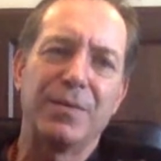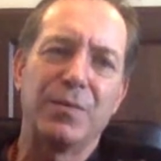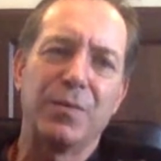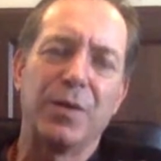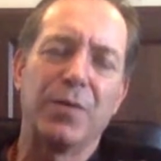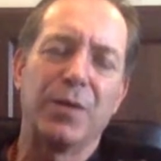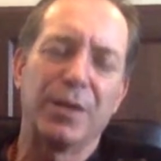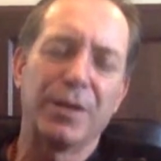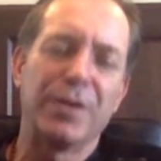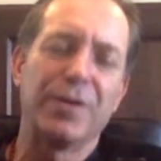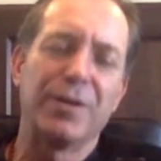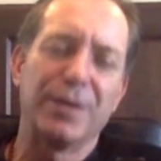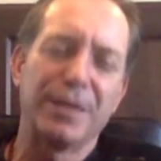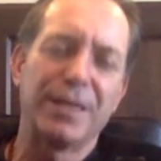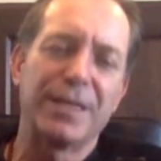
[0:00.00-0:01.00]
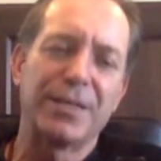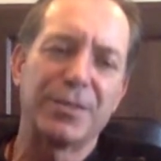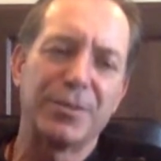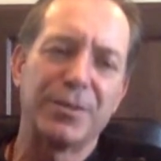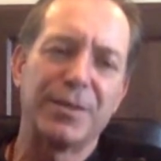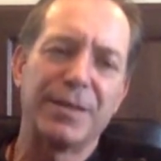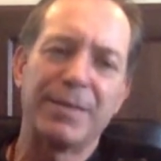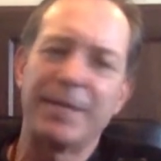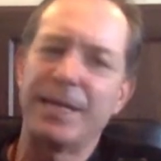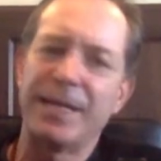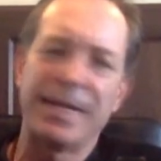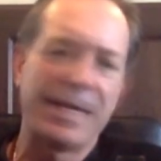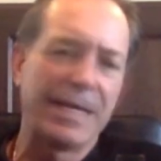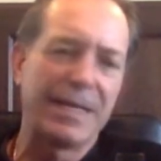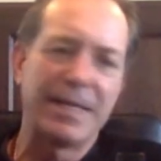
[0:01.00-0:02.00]
What could it look like, Stuart? I mean,
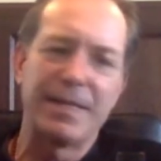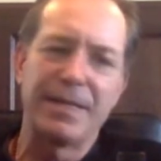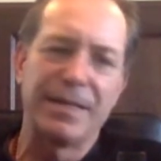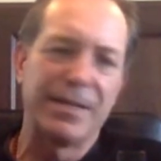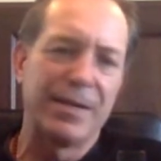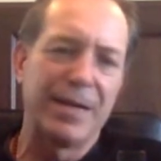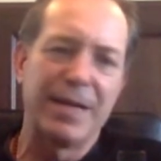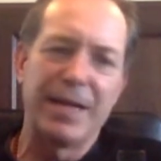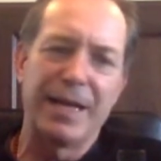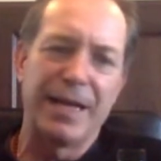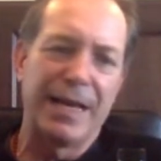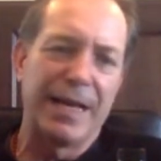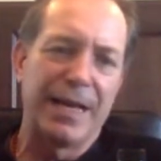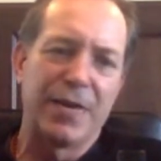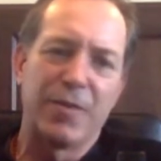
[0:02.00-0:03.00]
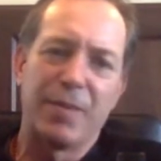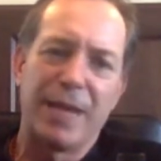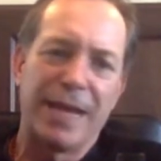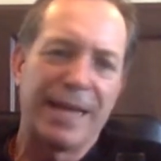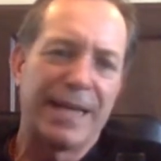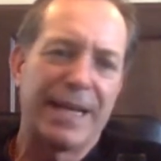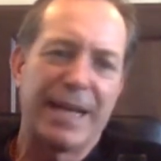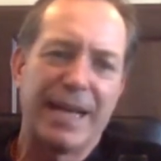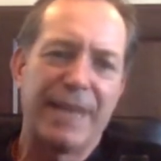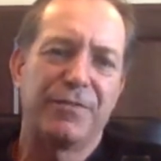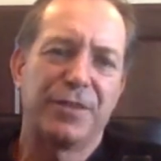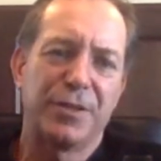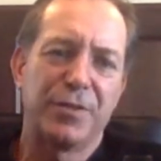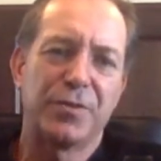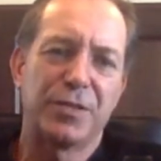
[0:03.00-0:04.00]
I go back and I
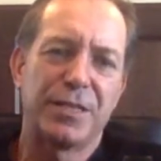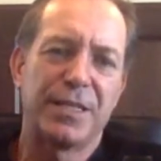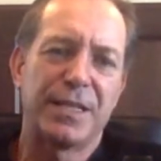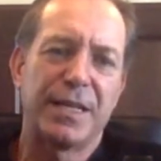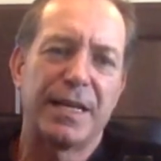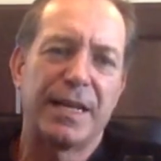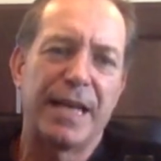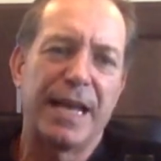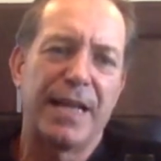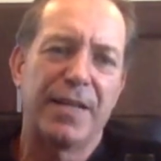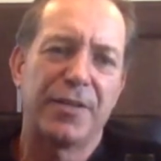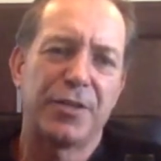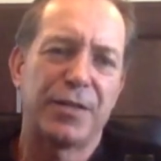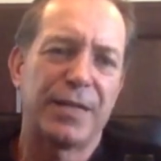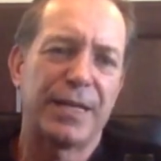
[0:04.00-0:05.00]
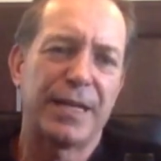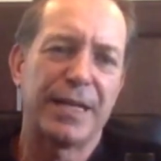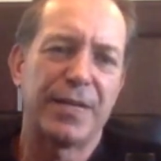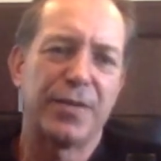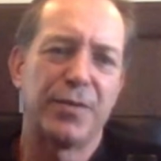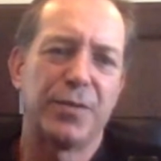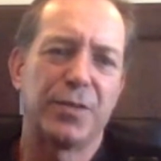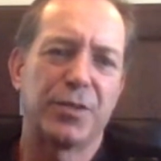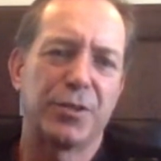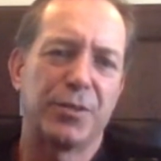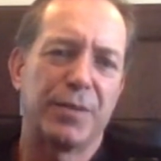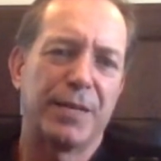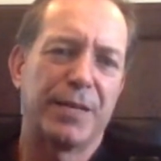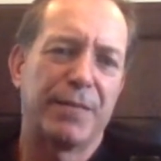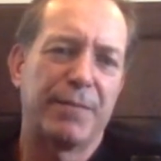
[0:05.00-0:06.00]
have to use the analogy like I do with so
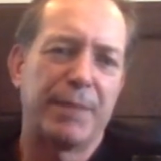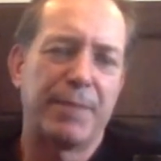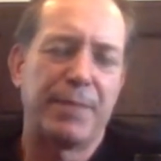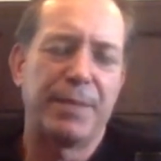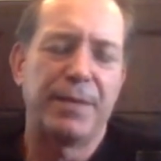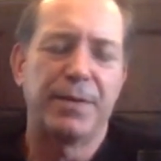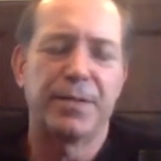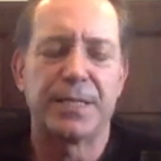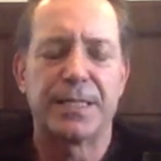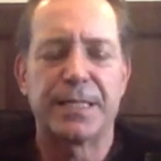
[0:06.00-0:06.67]
many of my peers.